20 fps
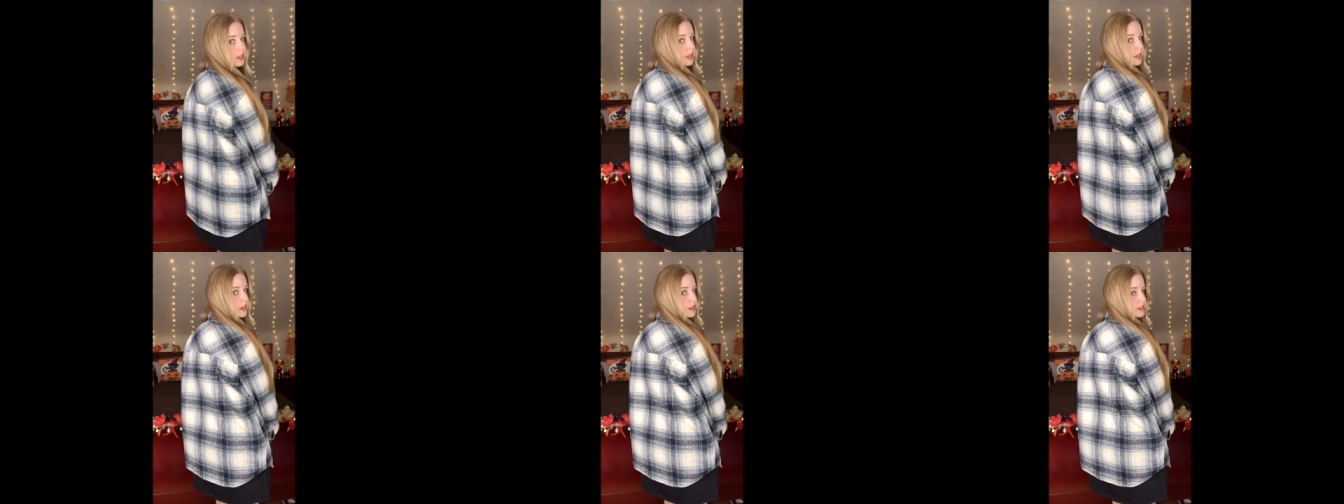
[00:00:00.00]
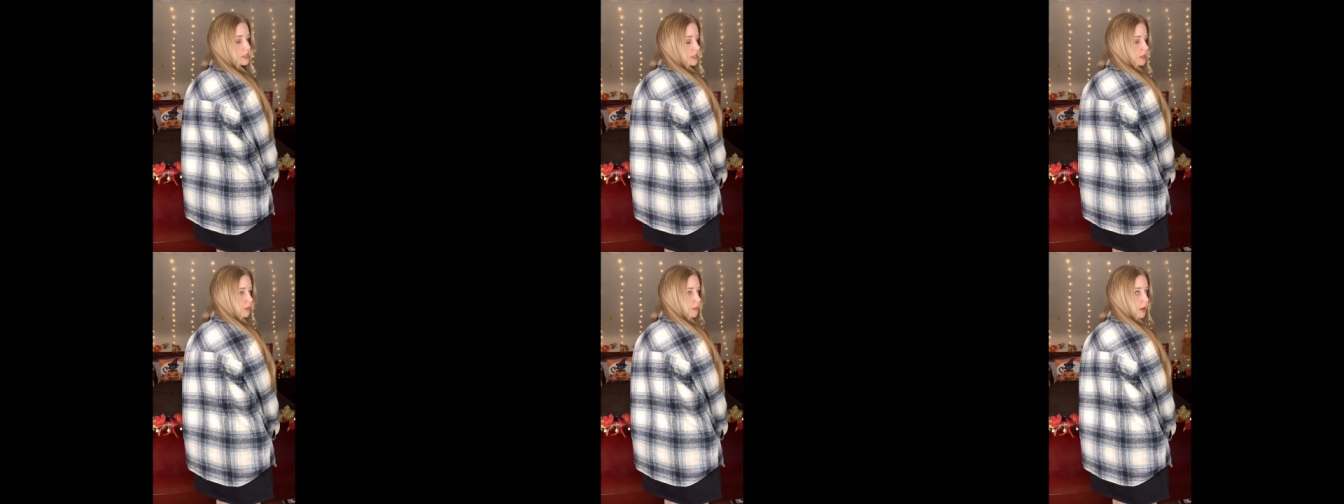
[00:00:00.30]

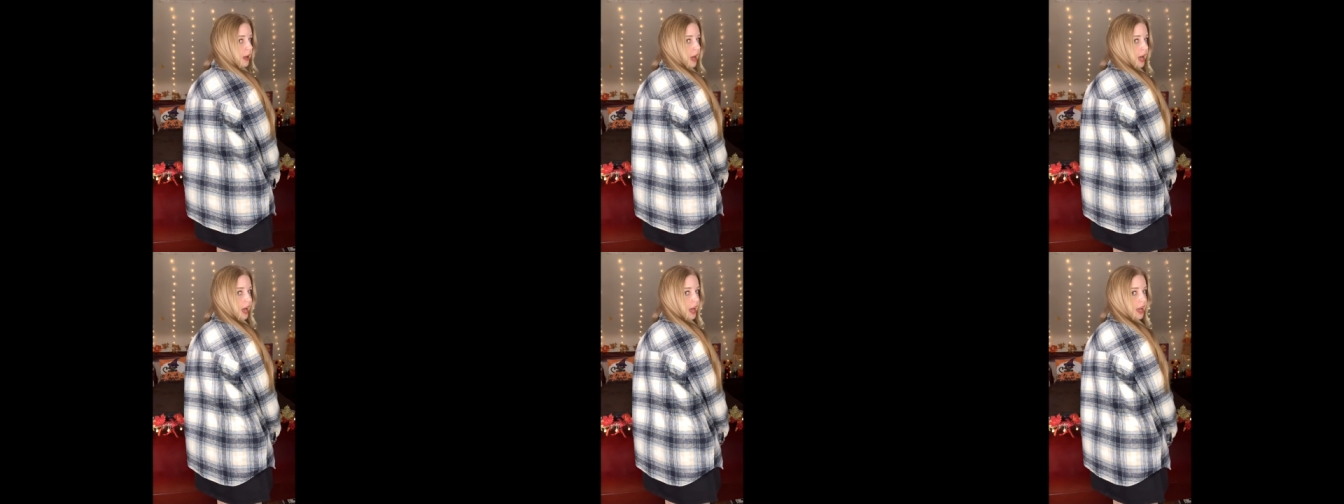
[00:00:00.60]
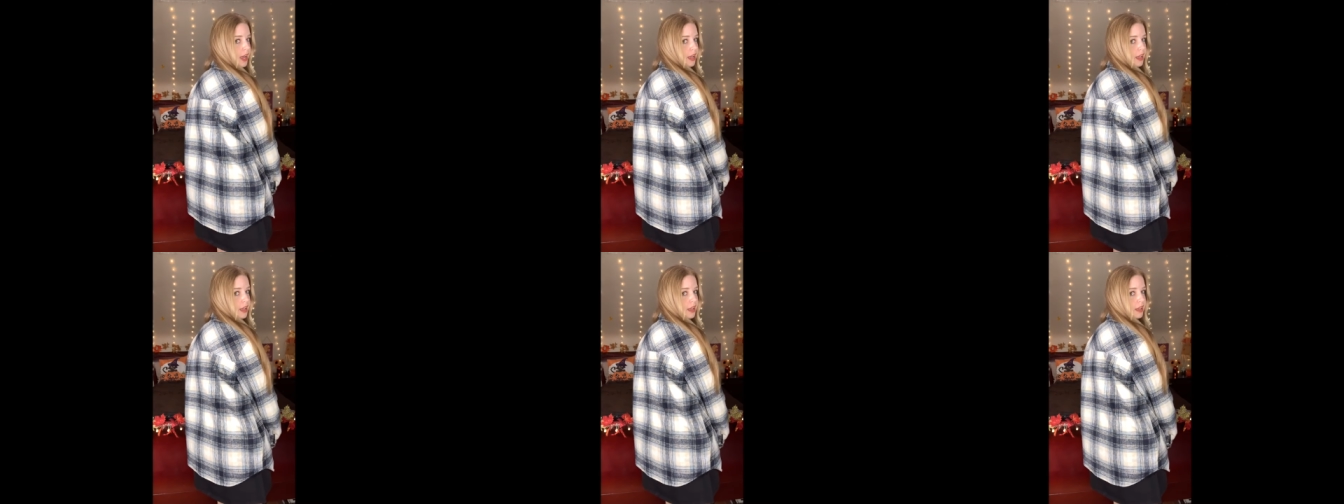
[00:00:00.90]
Here's the
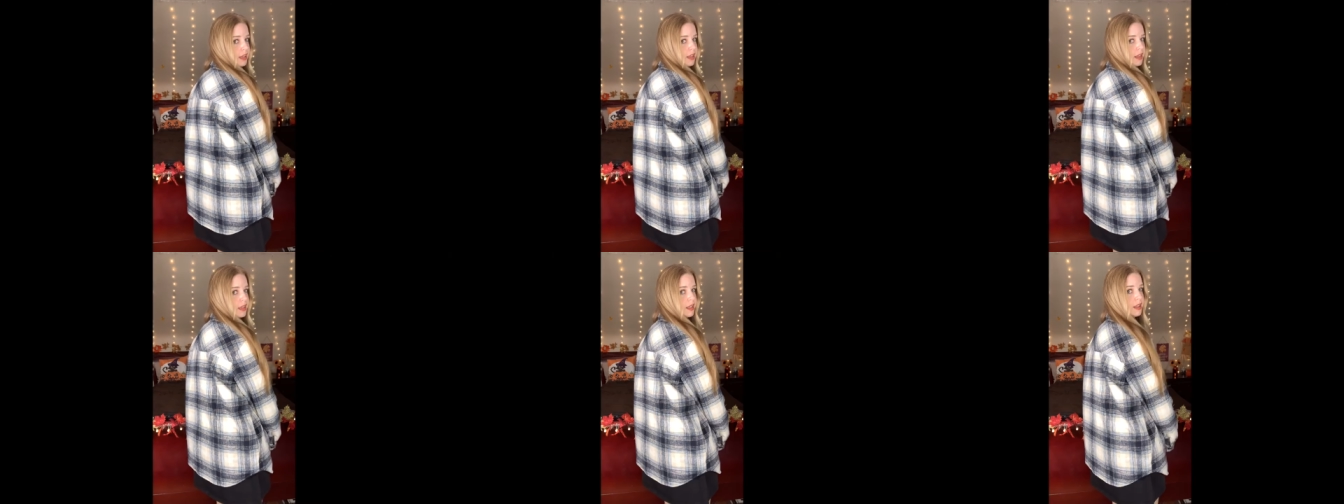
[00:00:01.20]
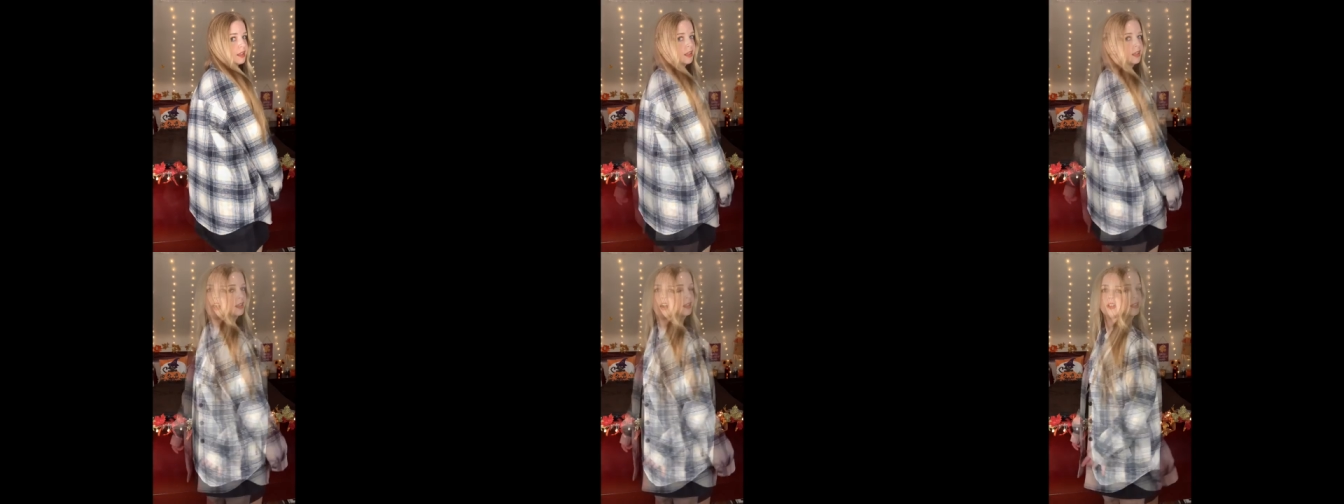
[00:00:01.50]
back.
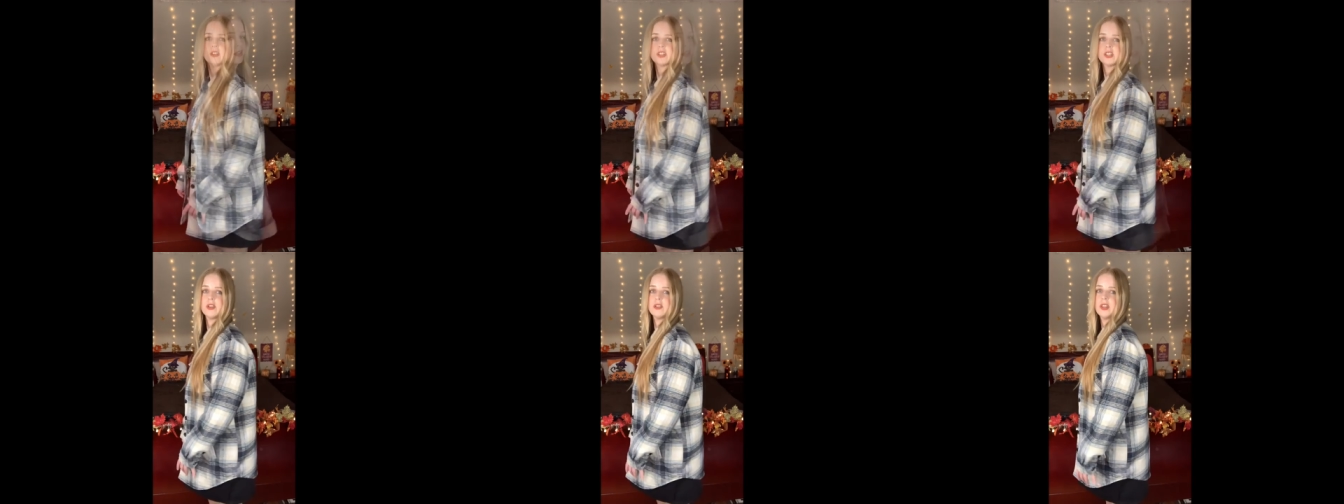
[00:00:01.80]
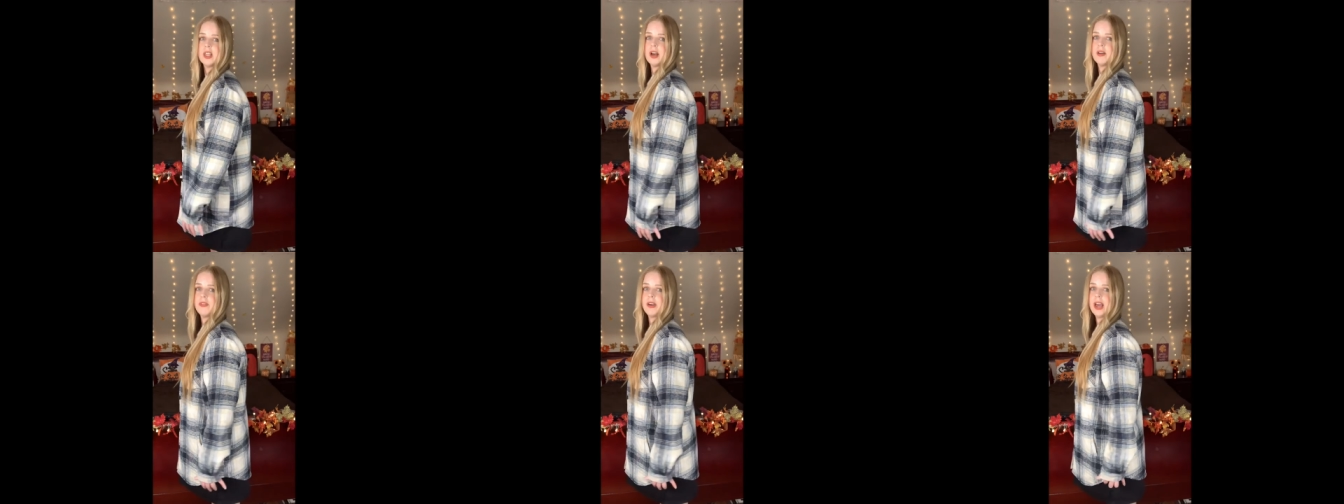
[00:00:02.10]
I also
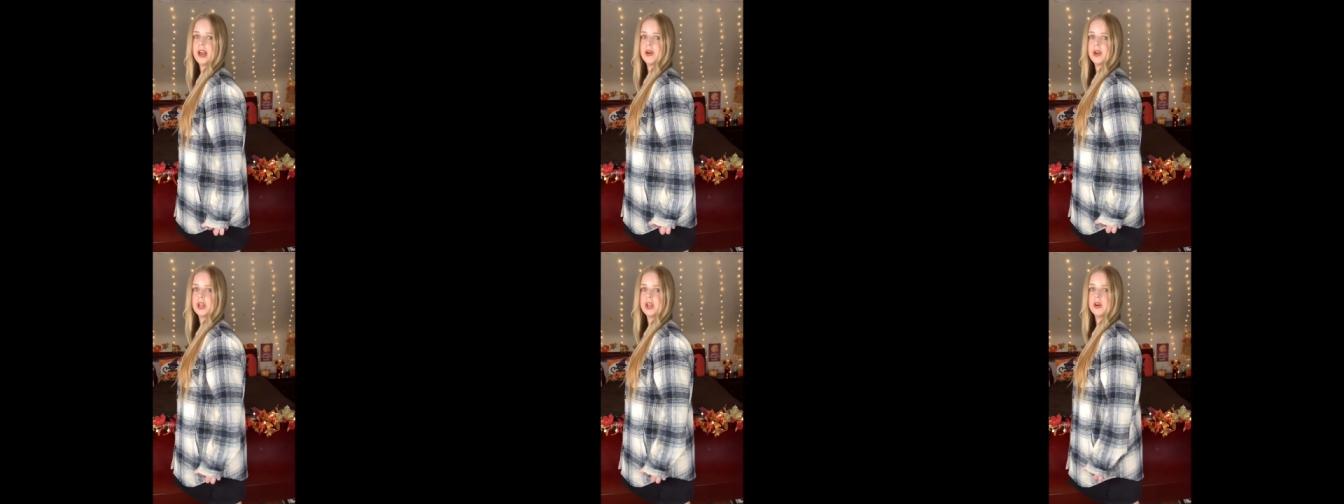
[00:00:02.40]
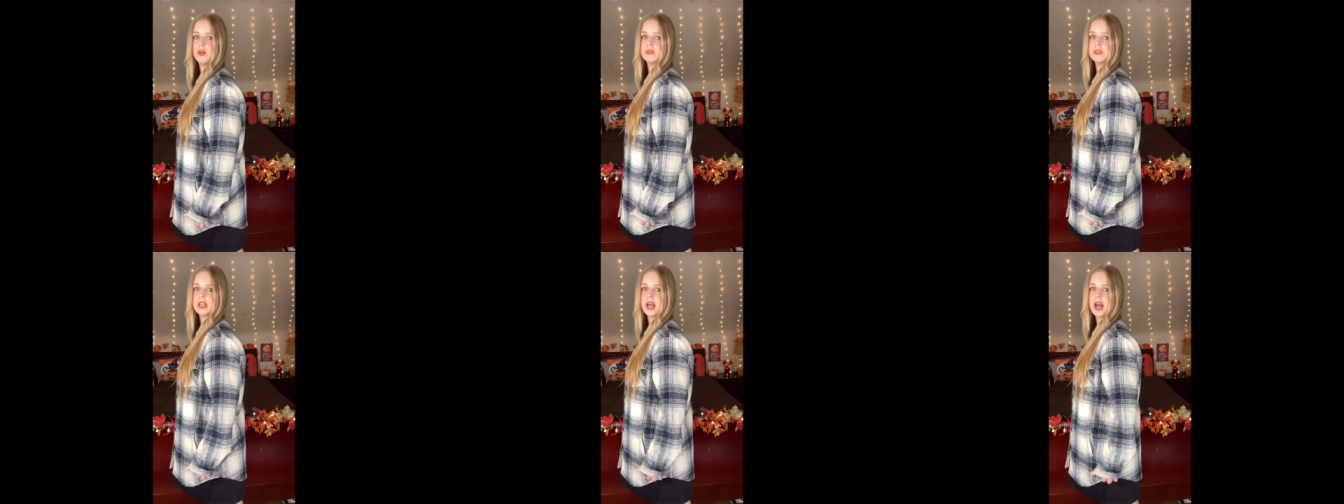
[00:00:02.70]
love how it goes